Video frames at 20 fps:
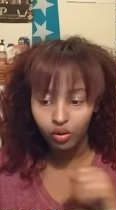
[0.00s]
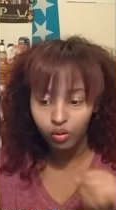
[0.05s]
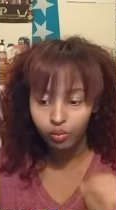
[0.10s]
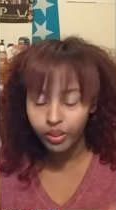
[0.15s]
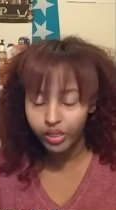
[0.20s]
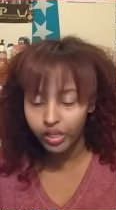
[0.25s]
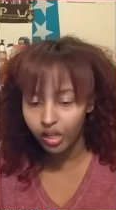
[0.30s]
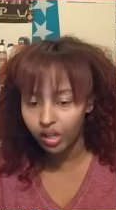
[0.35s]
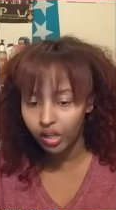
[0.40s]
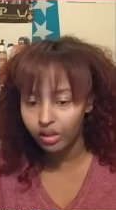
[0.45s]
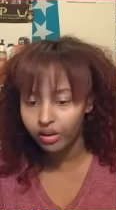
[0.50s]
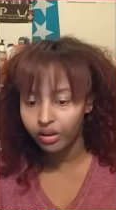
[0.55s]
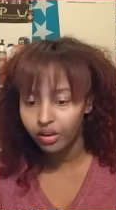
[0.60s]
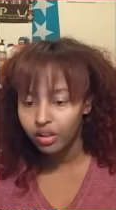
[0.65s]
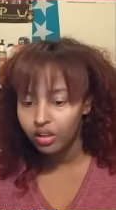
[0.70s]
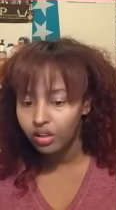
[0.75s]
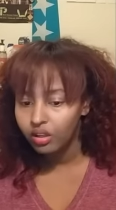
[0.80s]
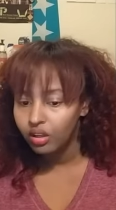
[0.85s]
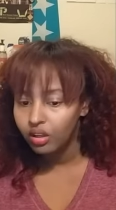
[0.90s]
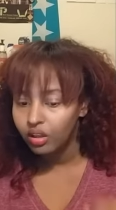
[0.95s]
Oh my god.
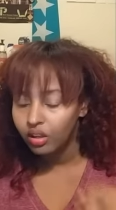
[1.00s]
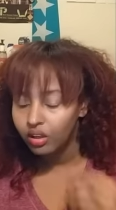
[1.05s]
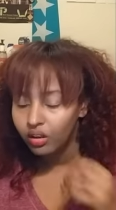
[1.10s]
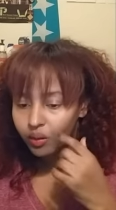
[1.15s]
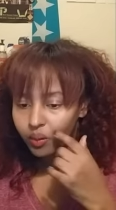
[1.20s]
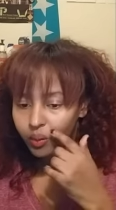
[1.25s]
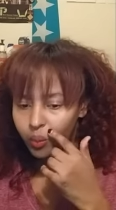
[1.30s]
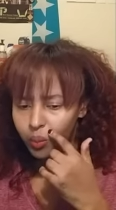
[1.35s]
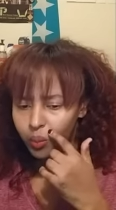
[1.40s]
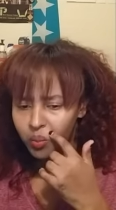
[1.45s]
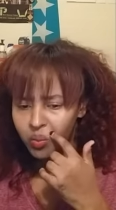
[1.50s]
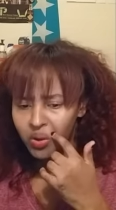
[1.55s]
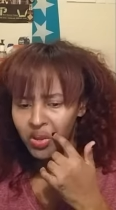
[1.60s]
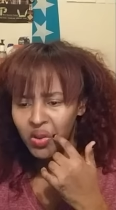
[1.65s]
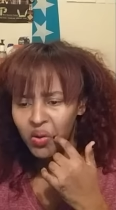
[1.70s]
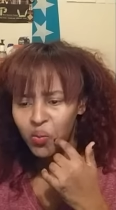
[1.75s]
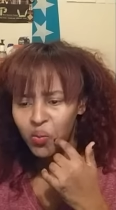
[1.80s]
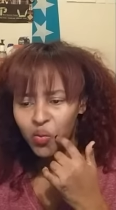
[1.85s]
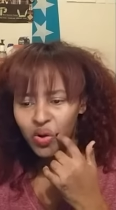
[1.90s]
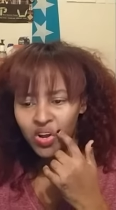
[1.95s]

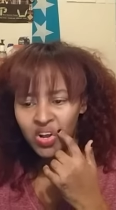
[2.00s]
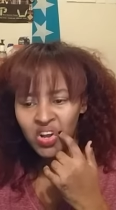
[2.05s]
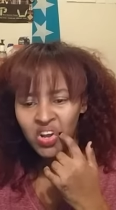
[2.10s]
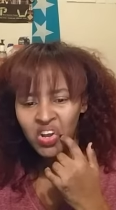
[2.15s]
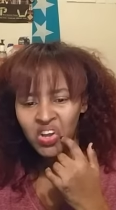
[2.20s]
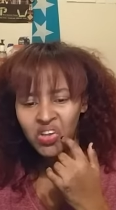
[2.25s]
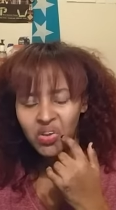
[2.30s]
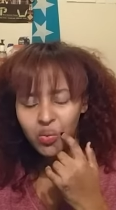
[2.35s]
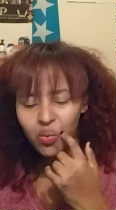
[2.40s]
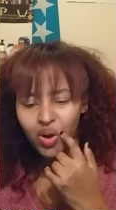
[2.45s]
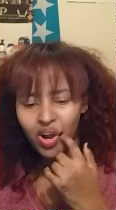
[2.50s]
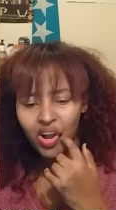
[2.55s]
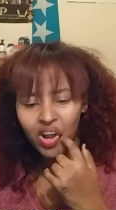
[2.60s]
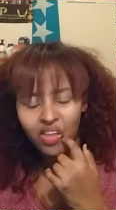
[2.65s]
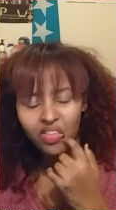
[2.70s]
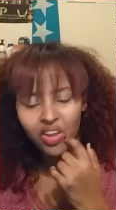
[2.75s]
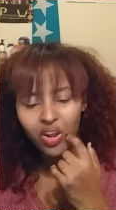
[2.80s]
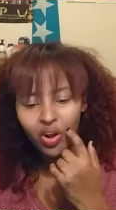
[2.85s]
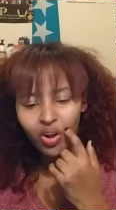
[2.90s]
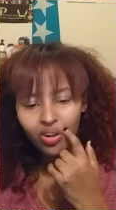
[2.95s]
Wait, what? Why
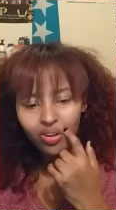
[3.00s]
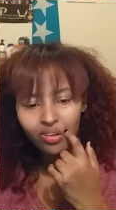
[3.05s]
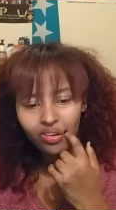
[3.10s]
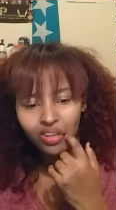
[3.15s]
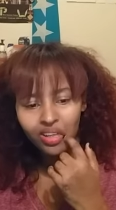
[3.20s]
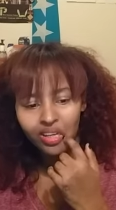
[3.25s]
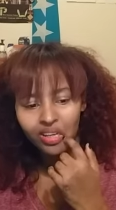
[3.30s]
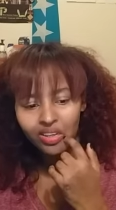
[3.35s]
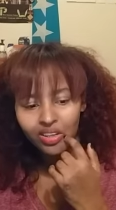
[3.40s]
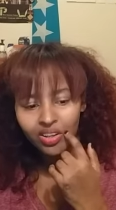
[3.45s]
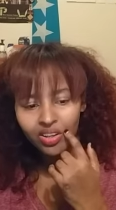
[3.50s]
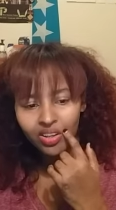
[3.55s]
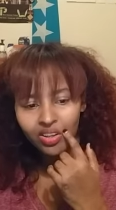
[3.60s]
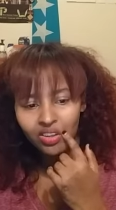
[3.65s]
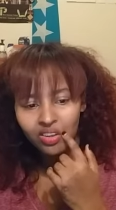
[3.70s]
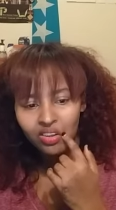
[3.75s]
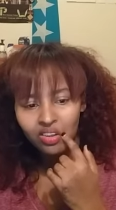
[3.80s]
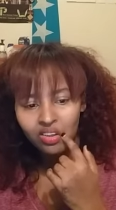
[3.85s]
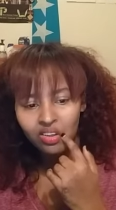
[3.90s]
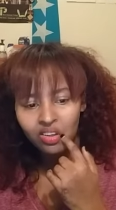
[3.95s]
are they all like
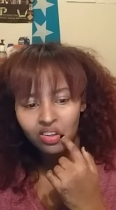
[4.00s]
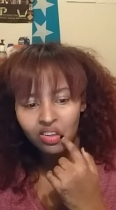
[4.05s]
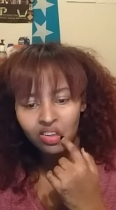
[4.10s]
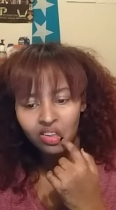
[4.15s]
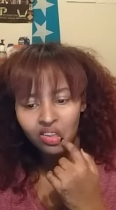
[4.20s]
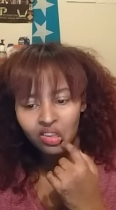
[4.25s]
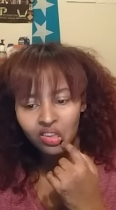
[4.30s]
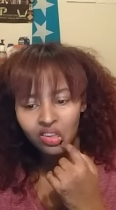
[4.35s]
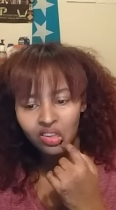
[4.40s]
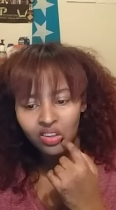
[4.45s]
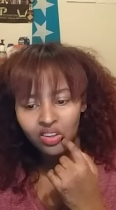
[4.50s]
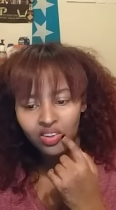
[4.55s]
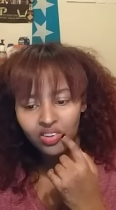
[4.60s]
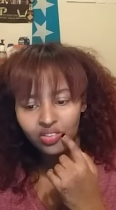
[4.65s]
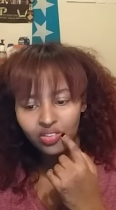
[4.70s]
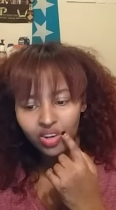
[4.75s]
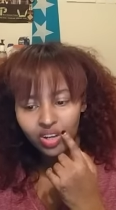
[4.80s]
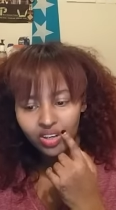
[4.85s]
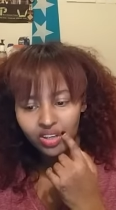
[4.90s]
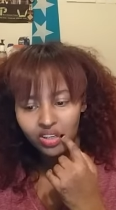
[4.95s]

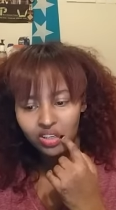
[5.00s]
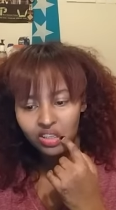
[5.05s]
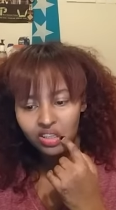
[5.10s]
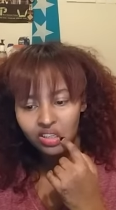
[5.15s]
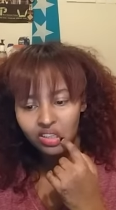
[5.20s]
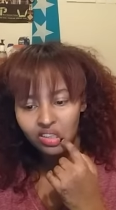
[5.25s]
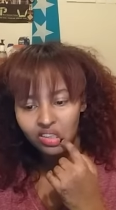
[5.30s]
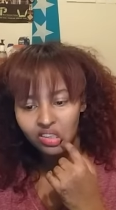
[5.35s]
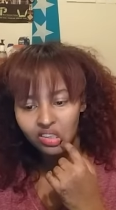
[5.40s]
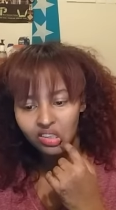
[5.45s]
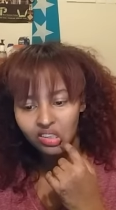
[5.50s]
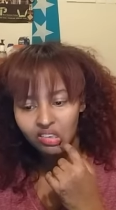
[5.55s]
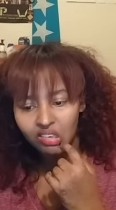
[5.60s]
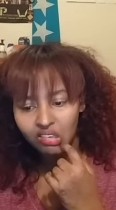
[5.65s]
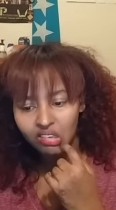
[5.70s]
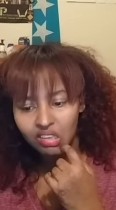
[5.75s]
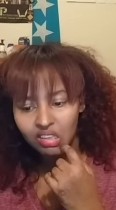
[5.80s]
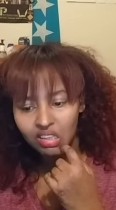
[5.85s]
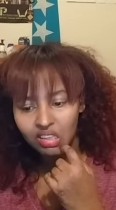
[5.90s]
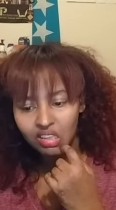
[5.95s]
trying to kill
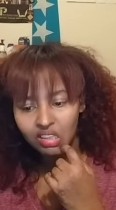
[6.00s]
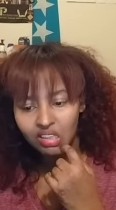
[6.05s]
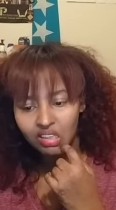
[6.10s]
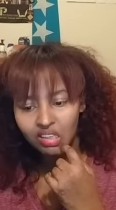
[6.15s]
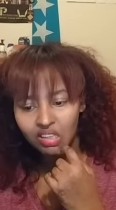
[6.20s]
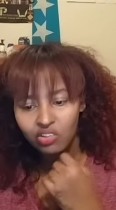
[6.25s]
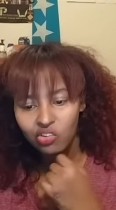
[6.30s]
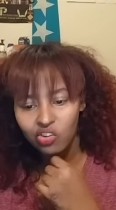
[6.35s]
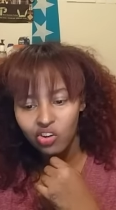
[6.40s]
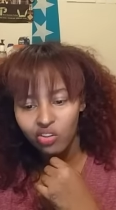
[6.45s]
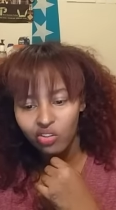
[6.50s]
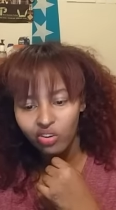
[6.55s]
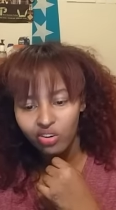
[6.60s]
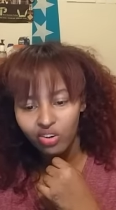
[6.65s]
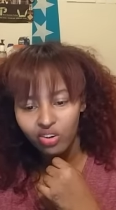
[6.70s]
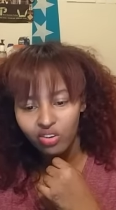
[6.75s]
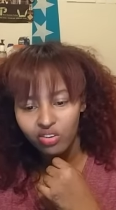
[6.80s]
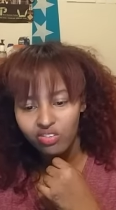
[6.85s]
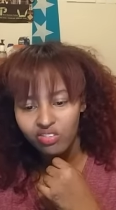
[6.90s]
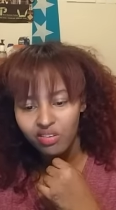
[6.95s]
each
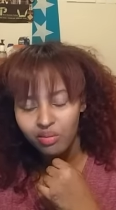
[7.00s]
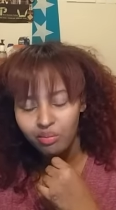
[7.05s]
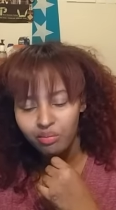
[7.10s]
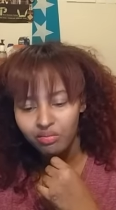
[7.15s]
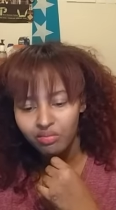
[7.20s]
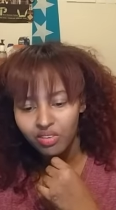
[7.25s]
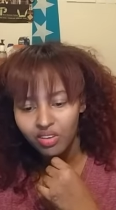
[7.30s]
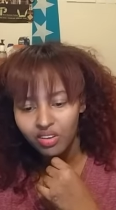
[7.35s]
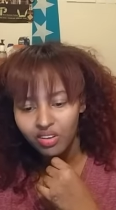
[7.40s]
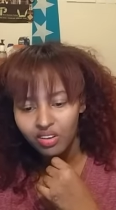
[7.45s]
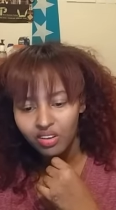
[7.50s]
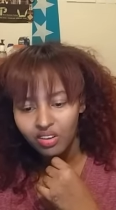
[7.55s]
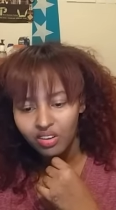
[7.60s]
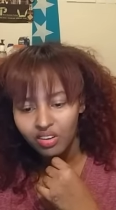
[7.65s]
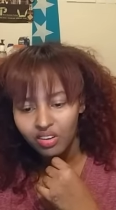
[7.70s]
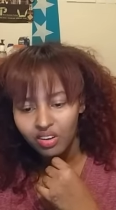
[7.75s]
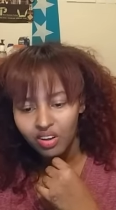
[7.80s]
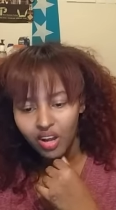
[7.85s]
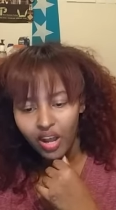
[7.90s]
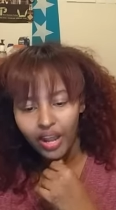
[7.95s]
other or some
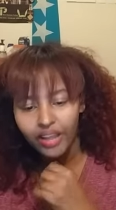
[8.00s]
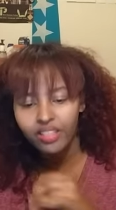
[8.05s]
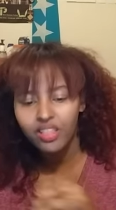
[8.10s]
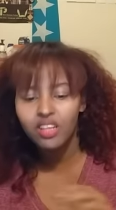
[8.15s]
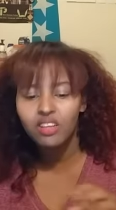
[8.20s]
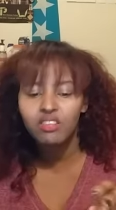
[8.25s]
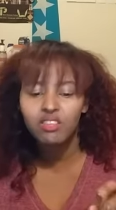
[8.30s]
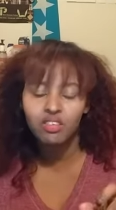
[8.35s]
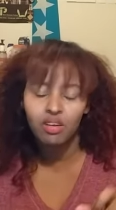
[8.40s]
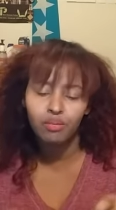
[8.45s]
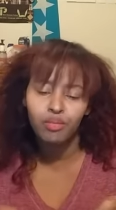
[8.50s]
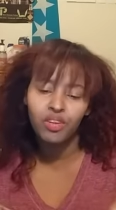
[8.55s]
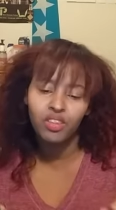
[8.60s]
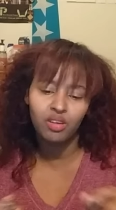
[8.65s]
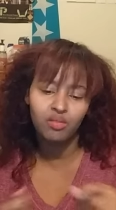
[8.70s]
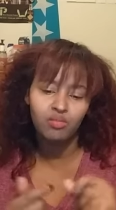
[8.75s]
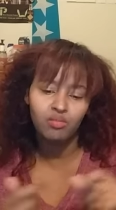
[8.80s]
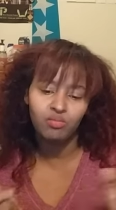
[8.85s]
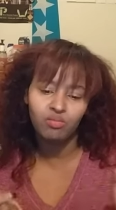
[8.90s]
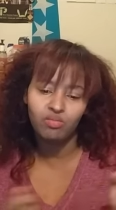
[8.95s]
I think some of
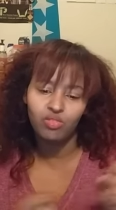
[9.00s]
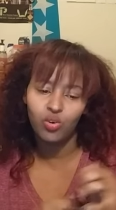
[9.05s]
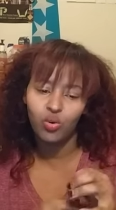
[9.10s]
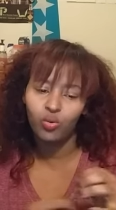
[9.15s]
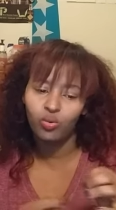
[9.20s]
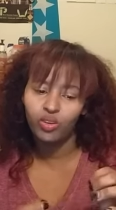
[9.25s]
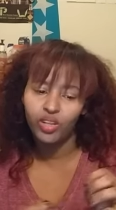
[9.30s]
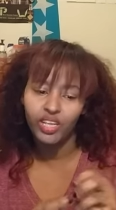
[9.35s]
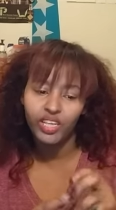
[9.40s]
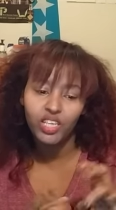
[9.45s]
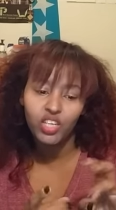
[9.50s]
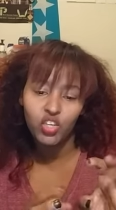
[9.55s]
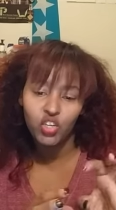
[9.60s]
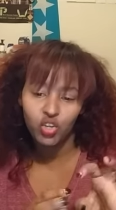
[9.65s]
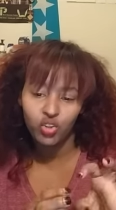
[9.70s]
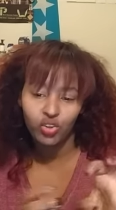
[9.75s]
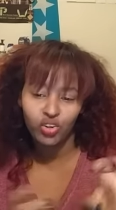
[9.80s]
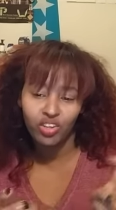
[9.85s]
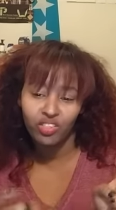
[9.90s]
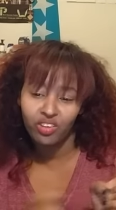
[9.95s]
them don't like
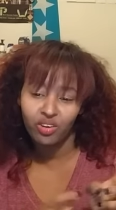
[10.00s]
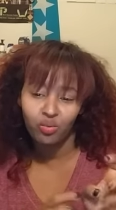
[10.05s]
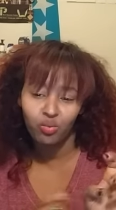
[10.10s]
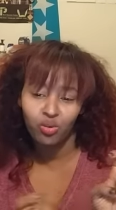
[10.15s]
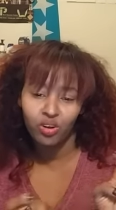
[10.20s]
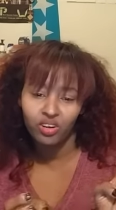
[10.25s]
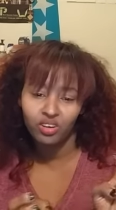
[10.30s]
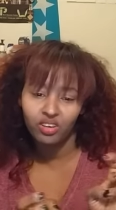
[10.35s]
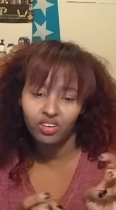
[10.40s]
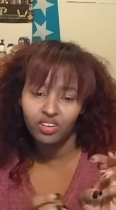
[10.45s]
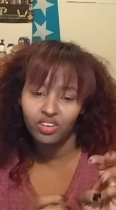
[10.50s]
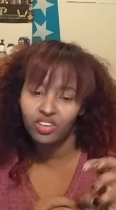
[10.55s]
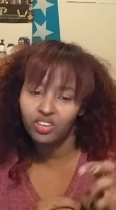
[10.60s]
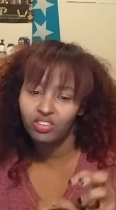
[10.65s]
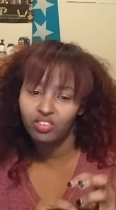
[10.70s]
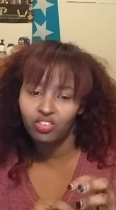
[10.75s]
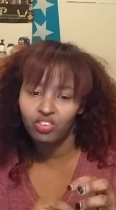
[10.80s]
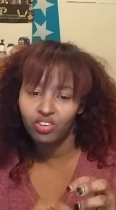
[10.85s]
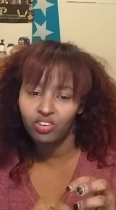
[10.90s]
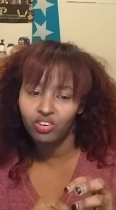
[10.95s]
each other and they want to
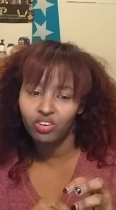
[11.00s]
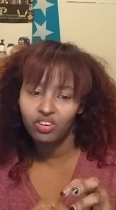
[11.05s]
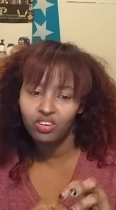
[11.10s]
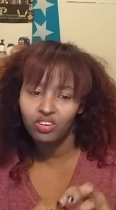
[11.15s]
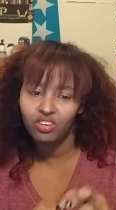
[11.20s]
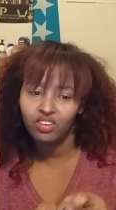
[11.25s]
kill each other.